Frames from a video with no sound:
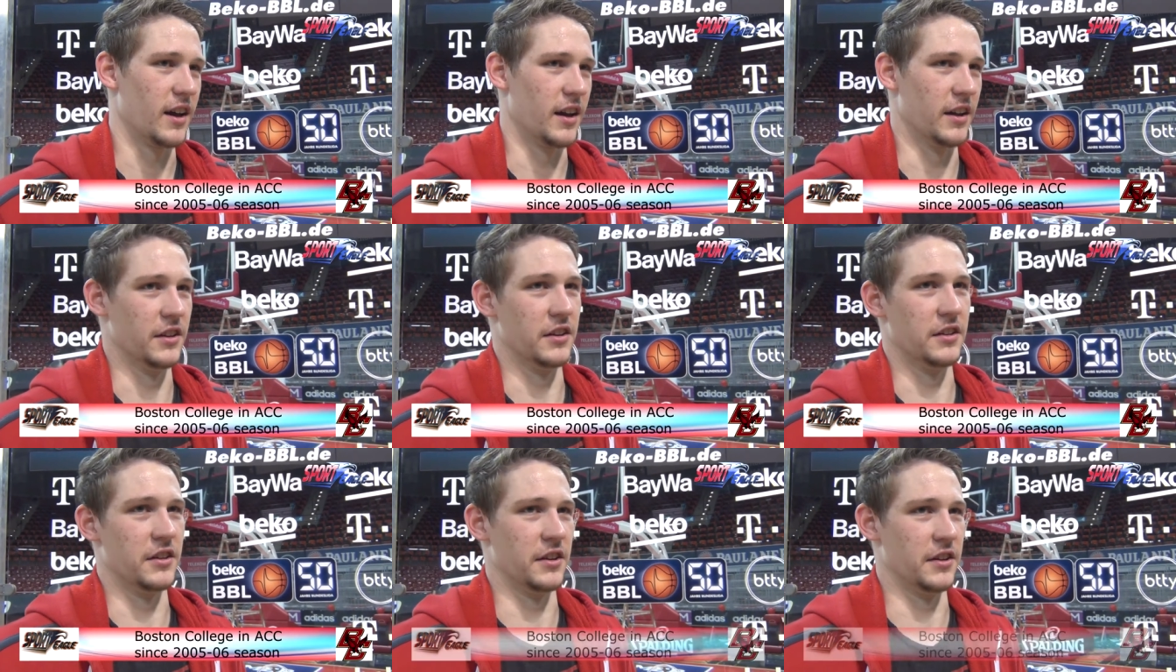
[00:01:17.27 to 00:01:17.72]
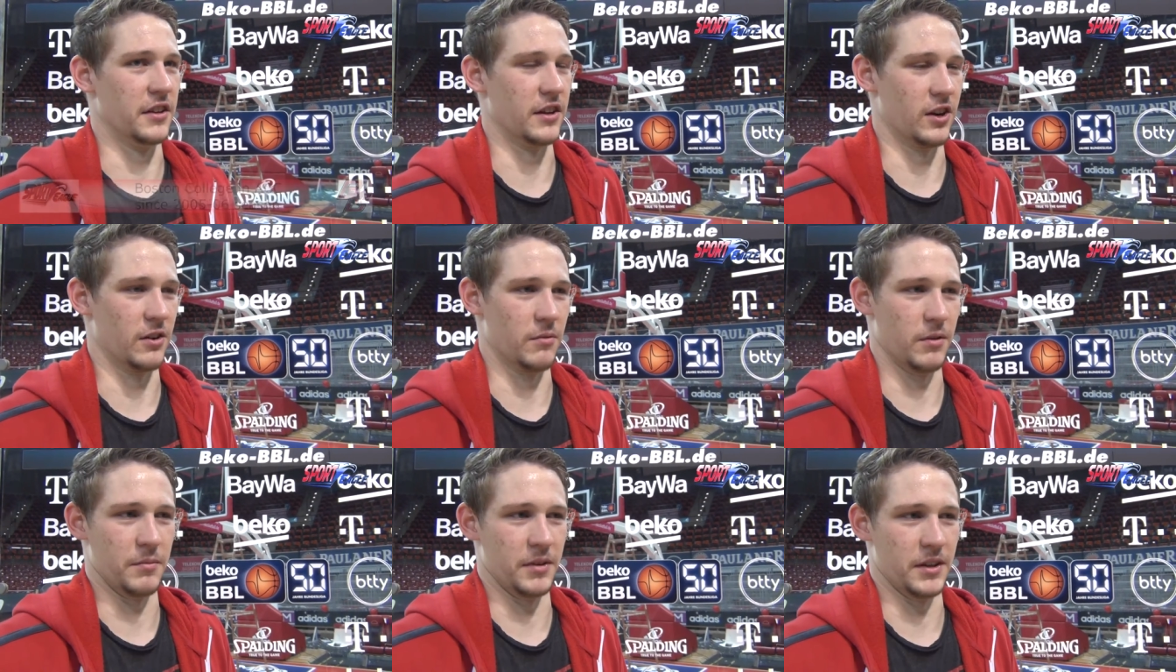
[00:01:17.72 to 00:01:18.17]
and the Dean
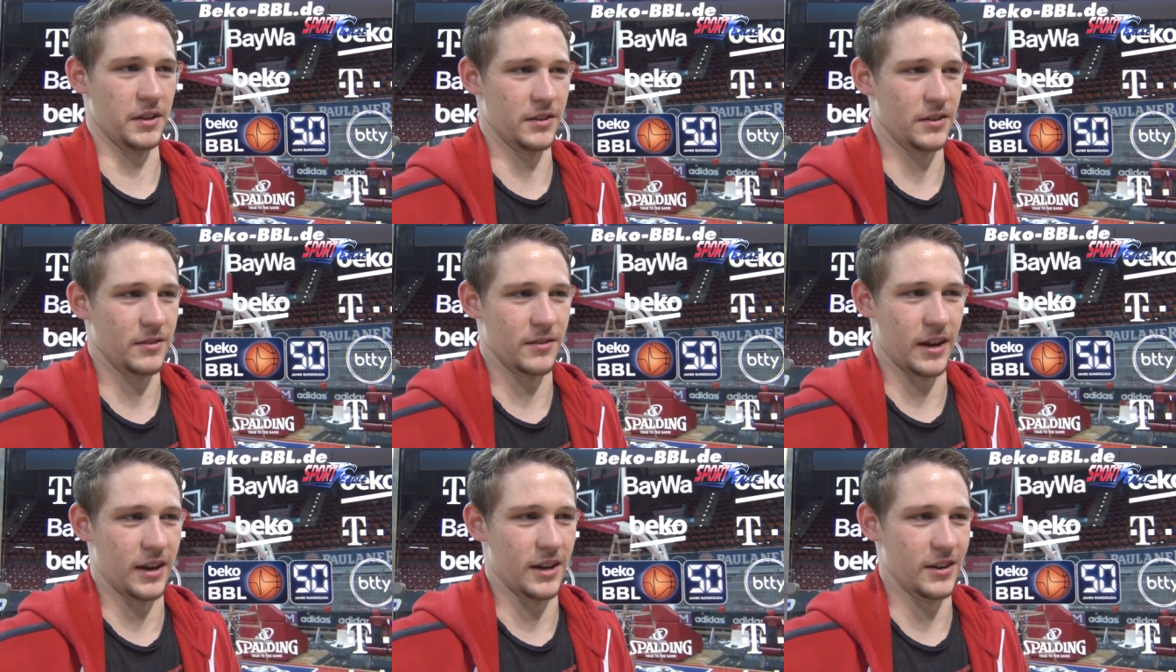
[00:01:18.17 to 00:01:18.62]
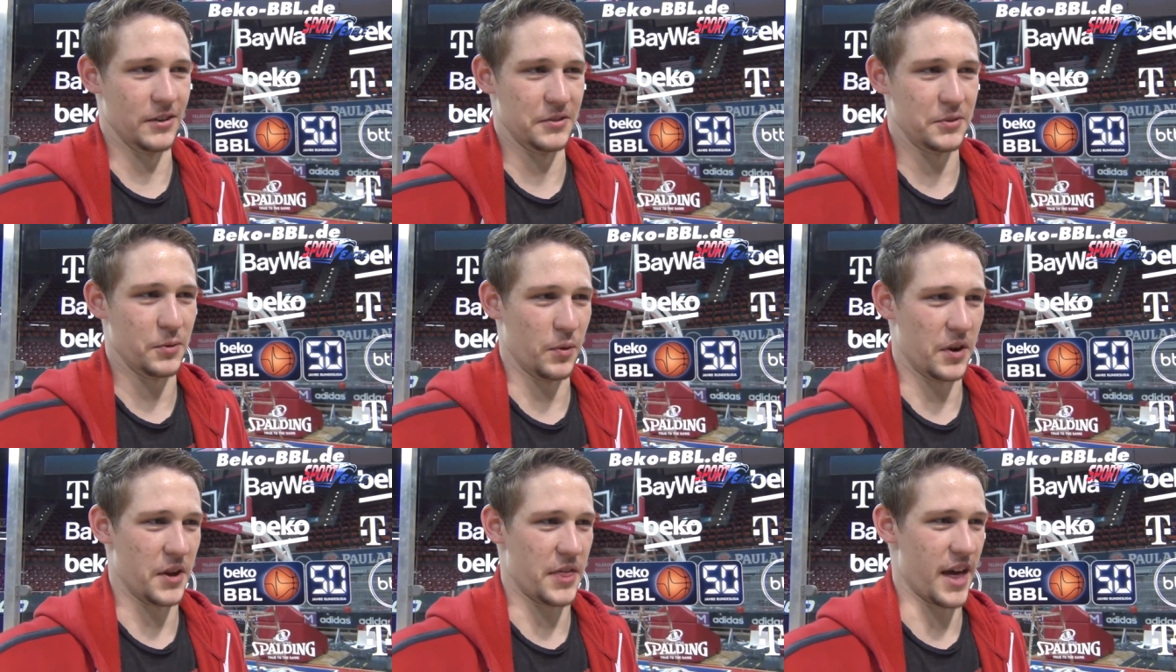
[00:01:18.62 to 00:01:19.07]
Dome, I mean, I don't know,
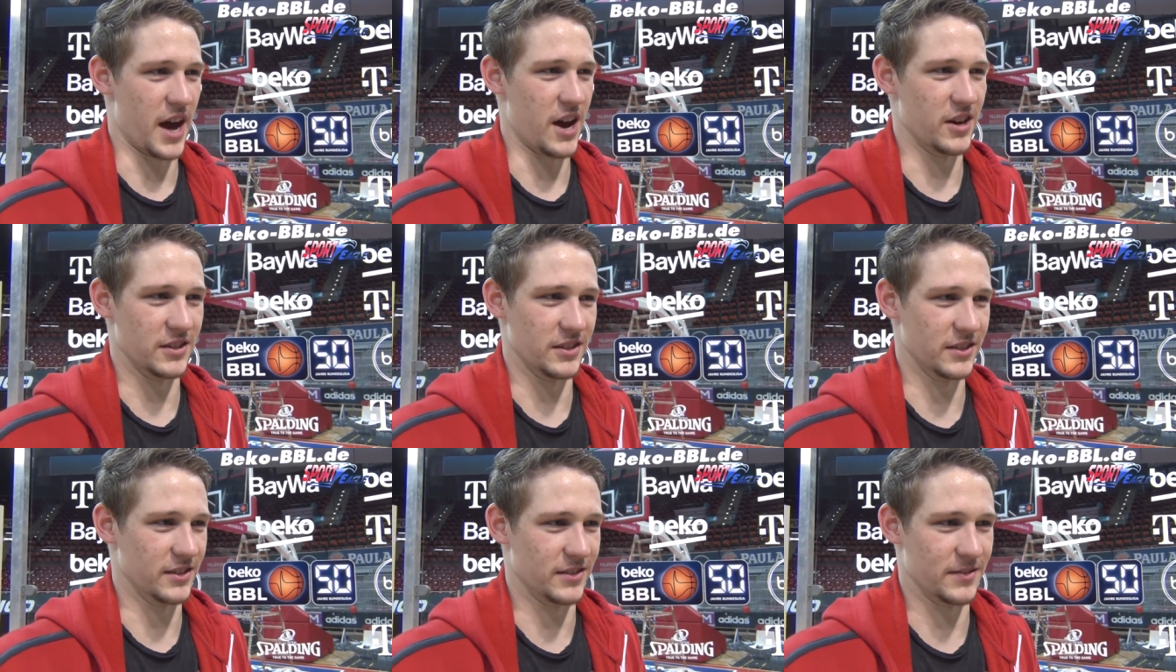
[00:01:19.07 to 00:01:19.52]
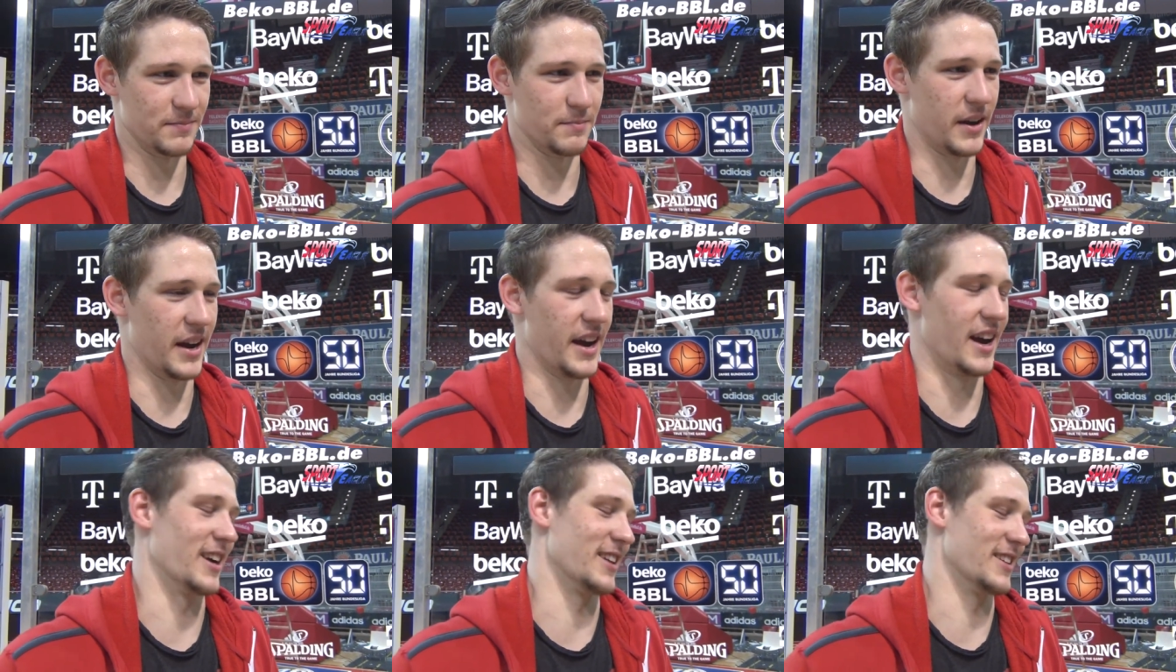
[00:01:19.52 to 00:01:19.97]
20,000
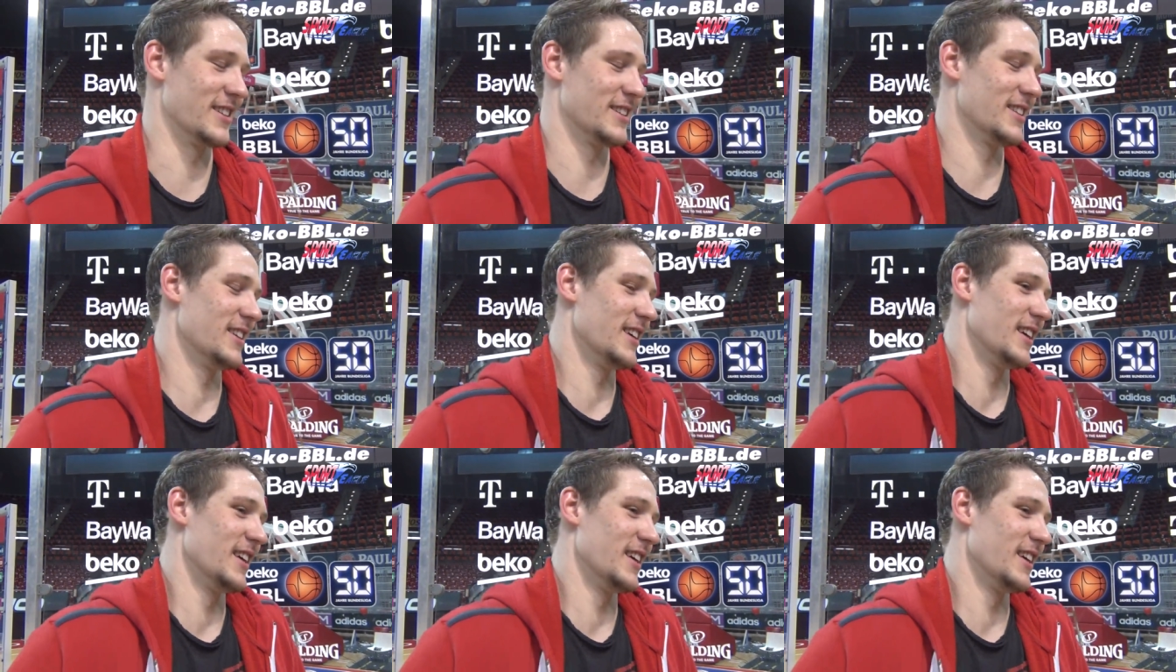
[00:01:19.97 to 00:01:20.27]
packed.